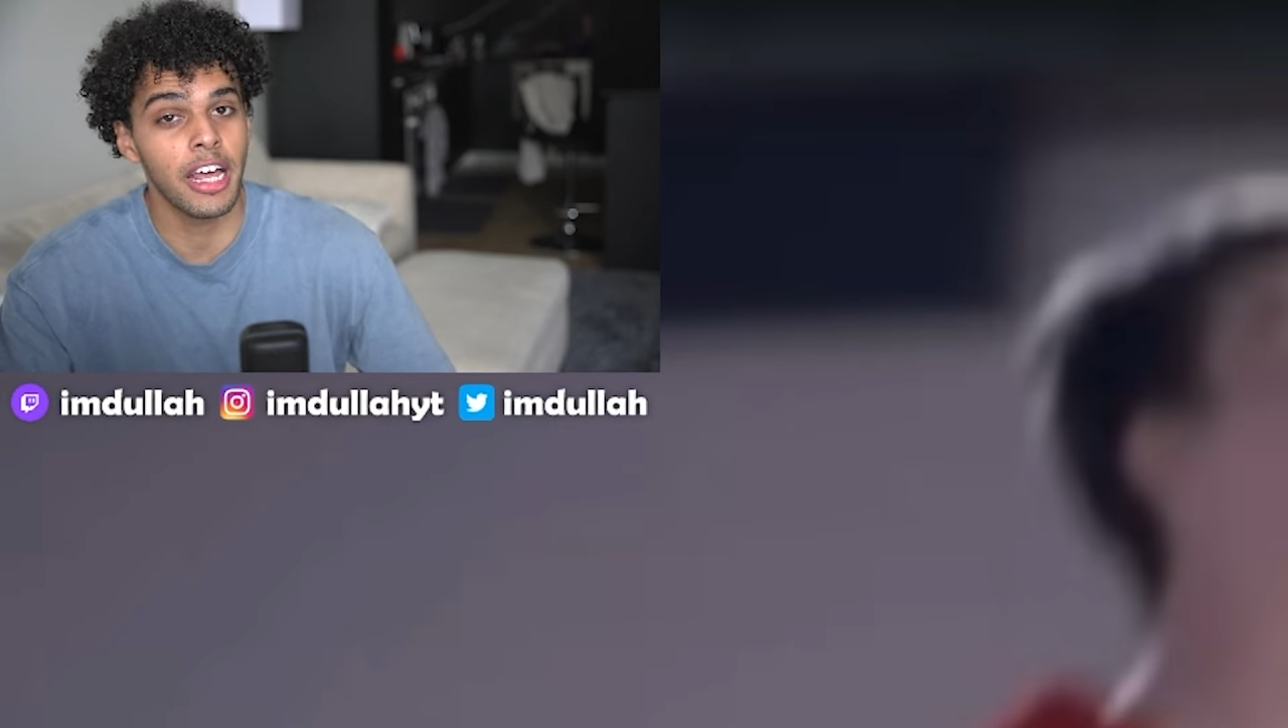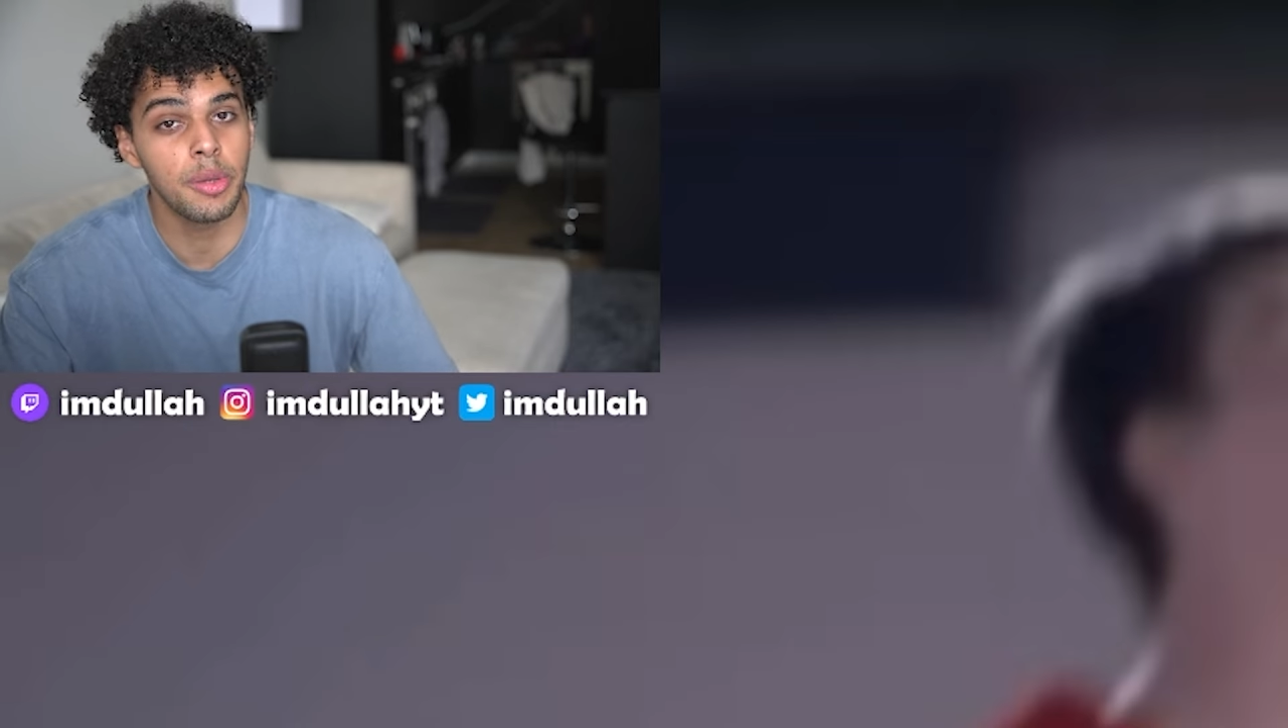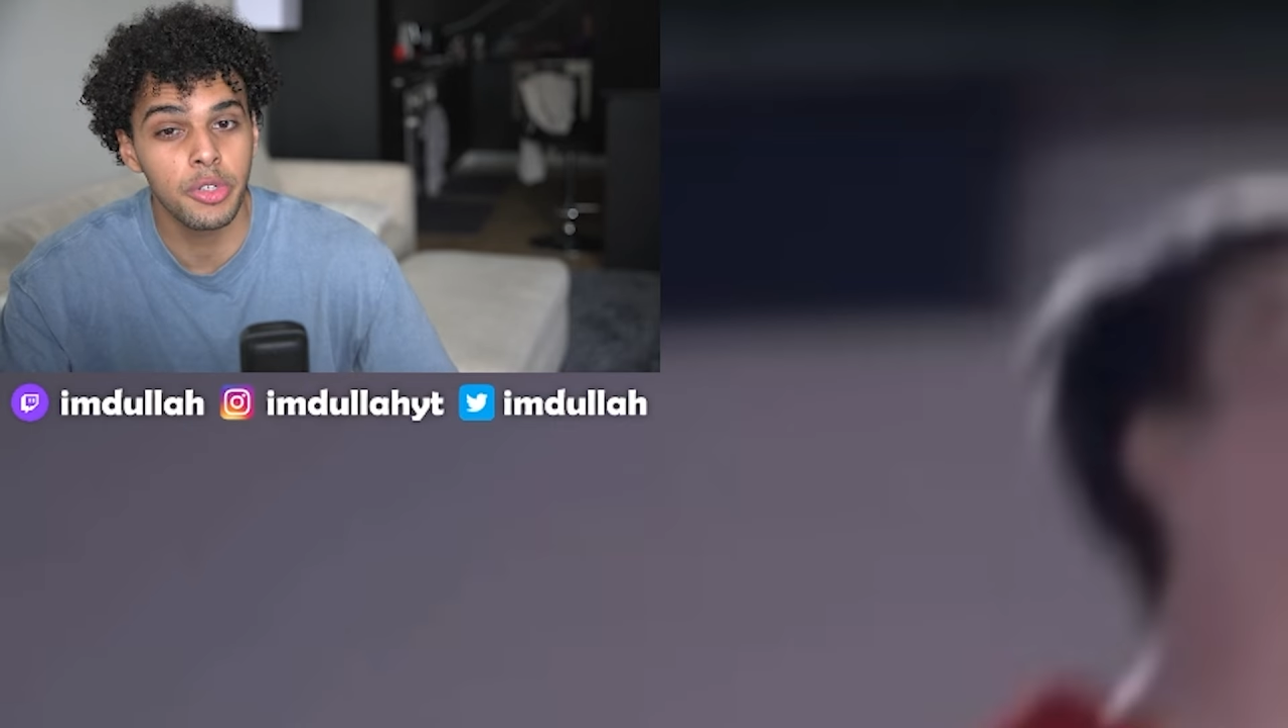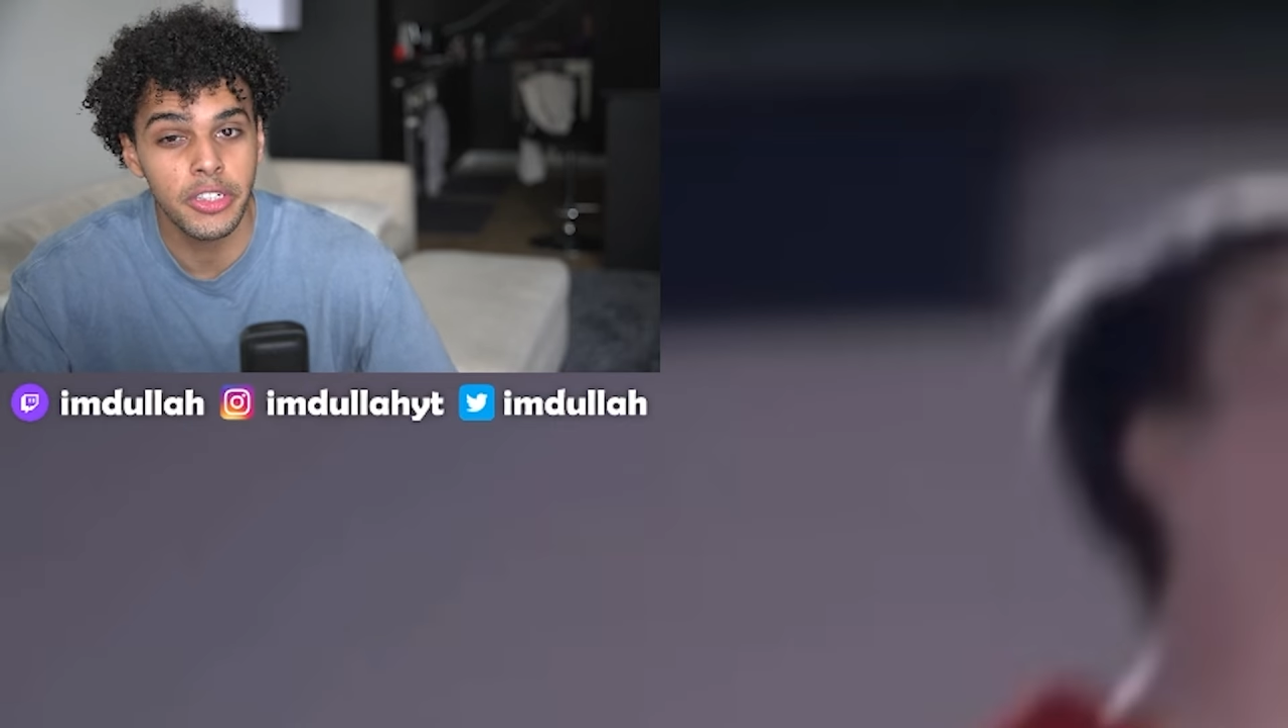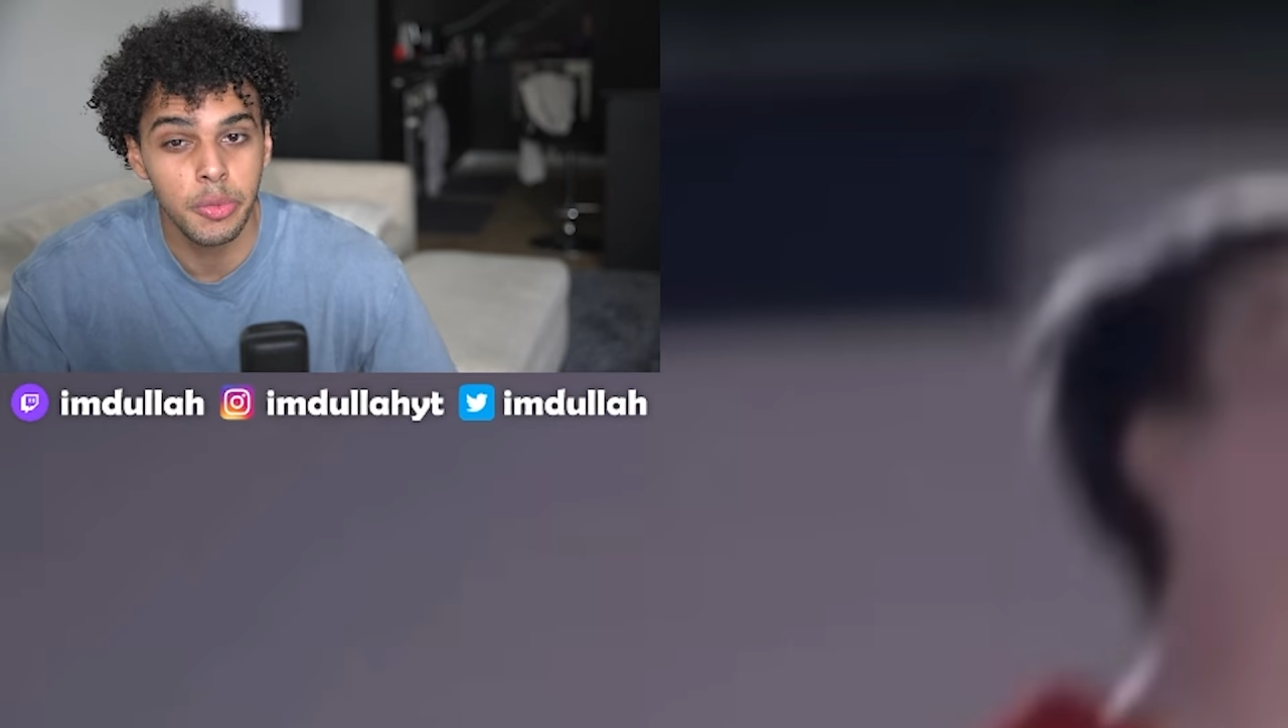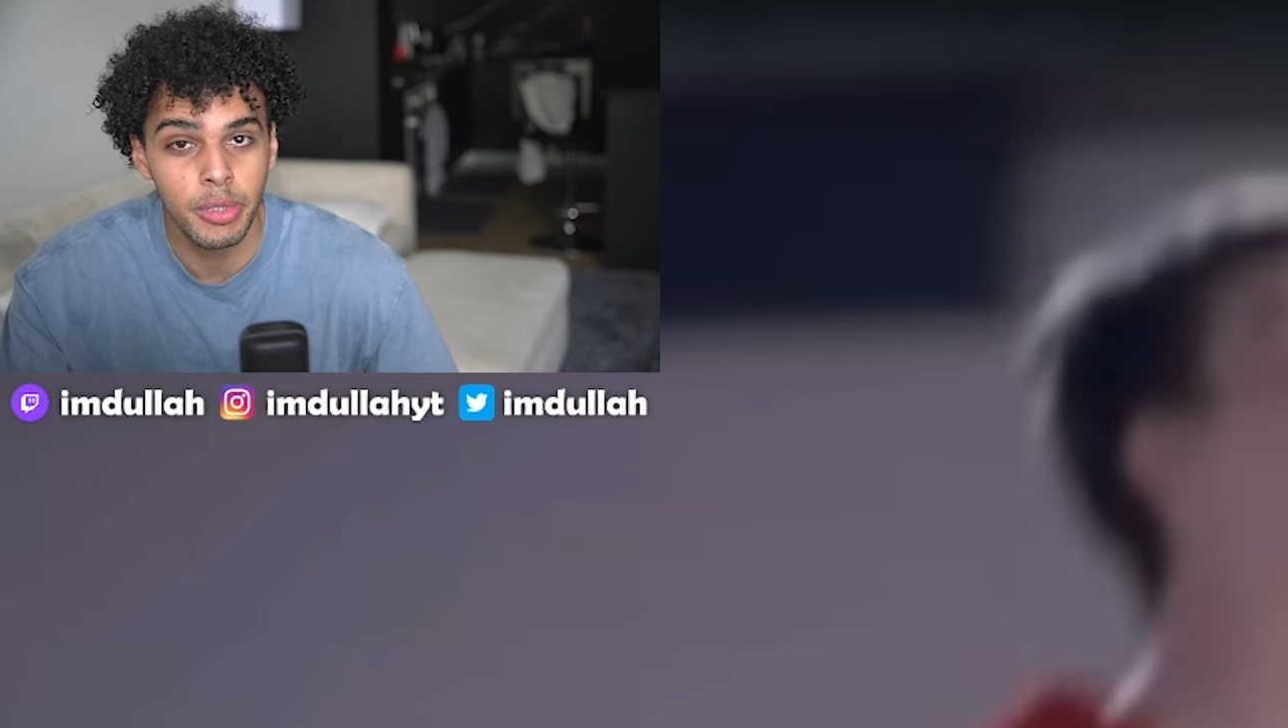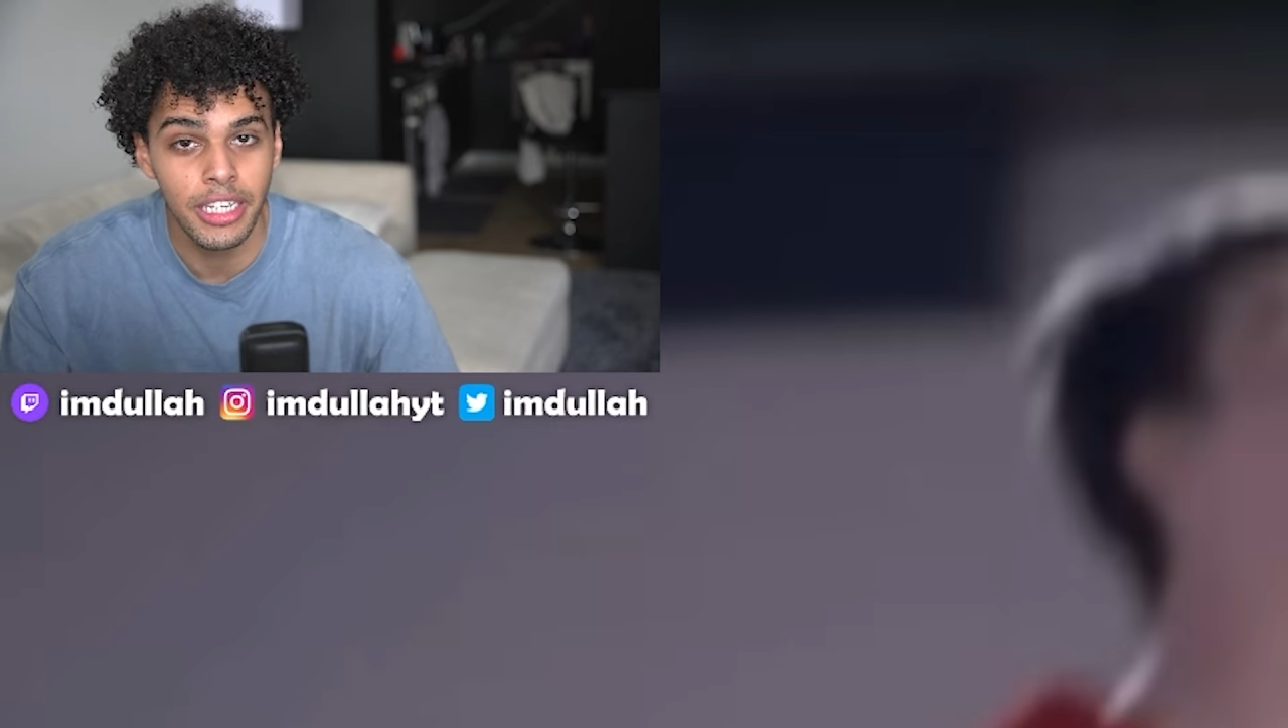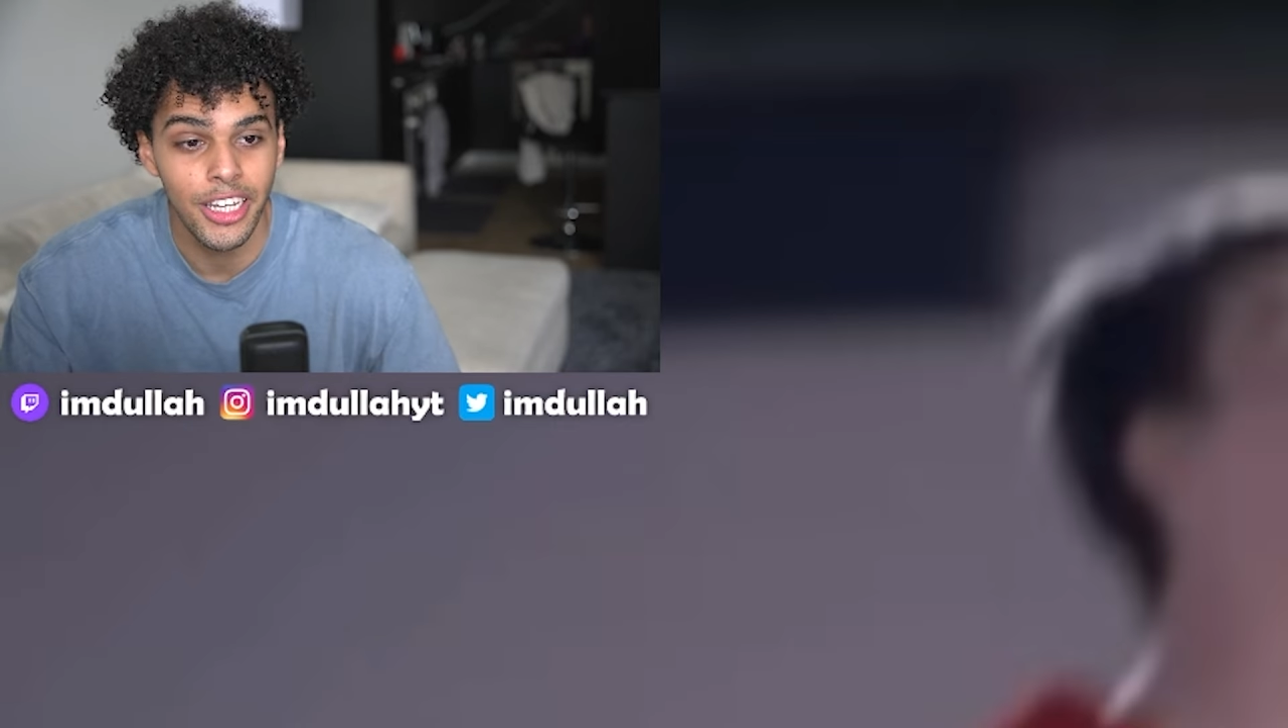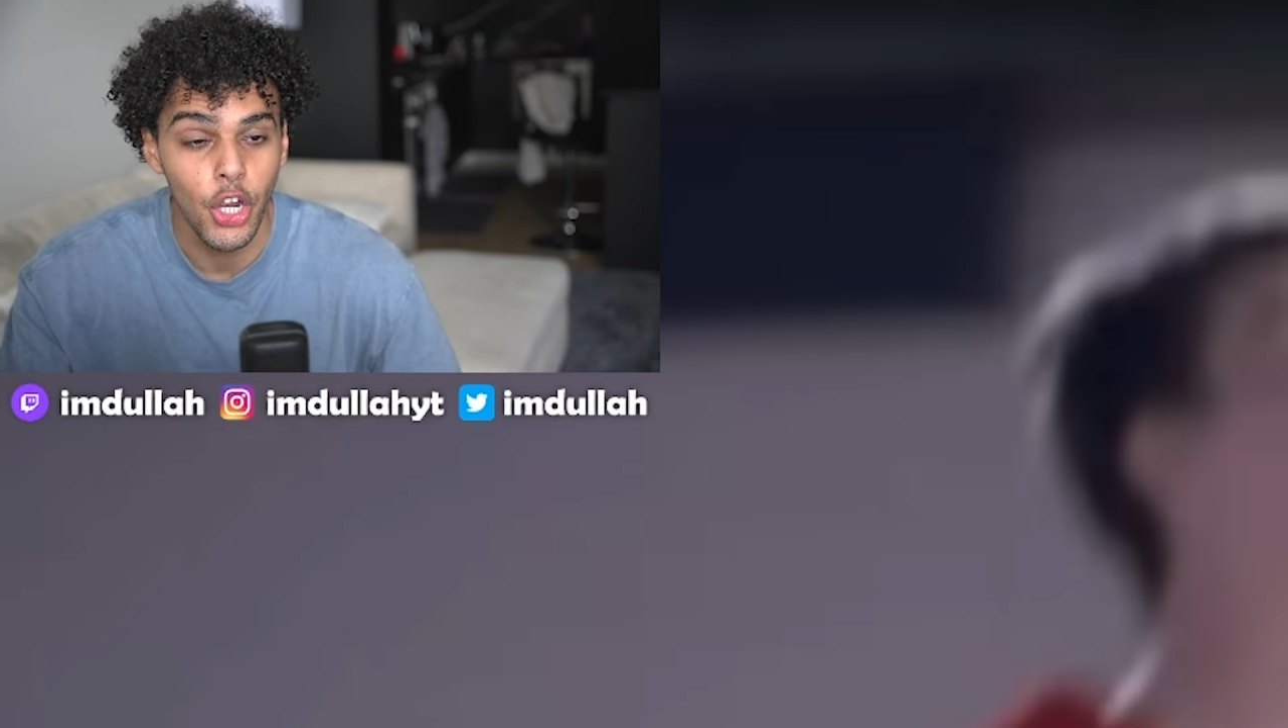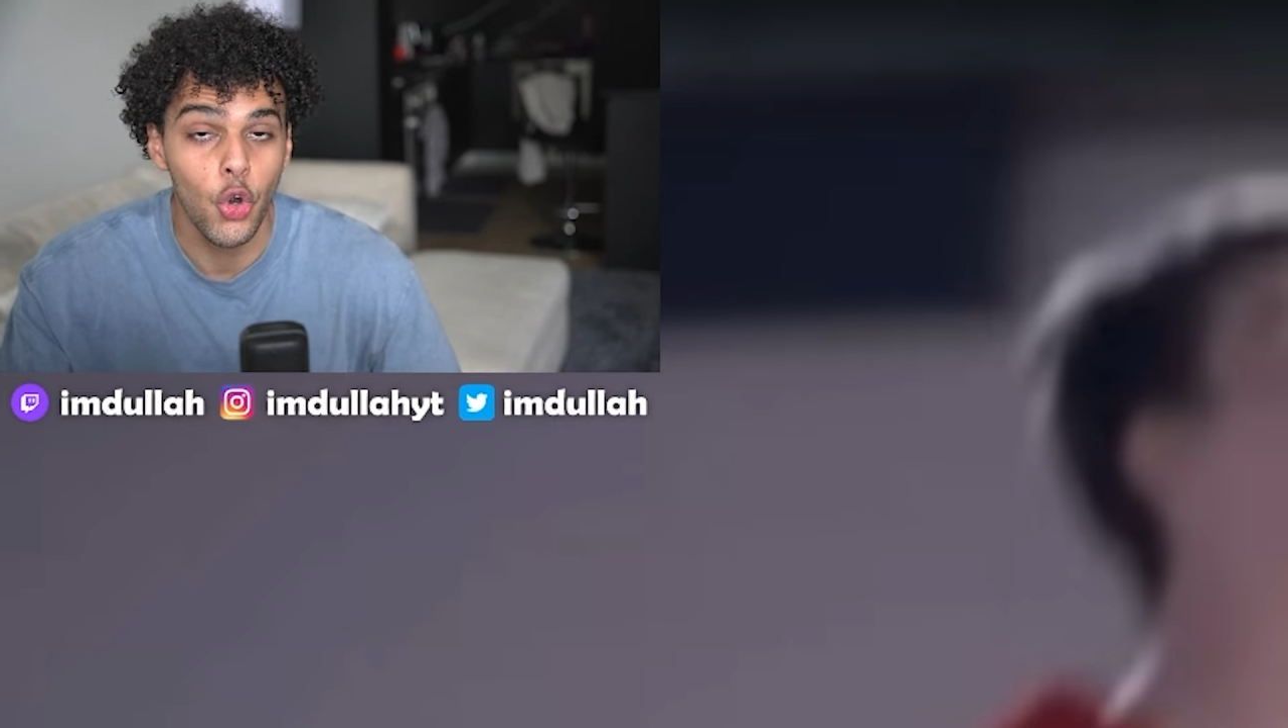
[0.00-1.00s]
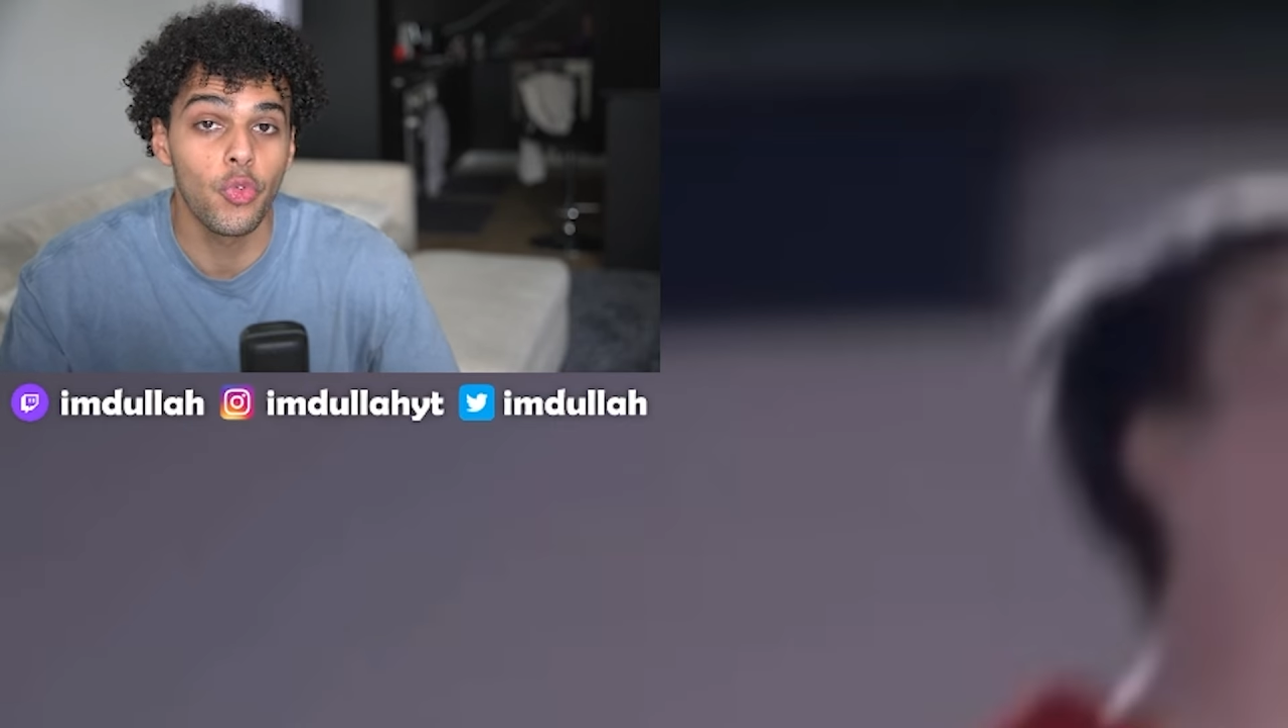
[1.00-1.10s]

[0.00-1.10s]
valuable he'll be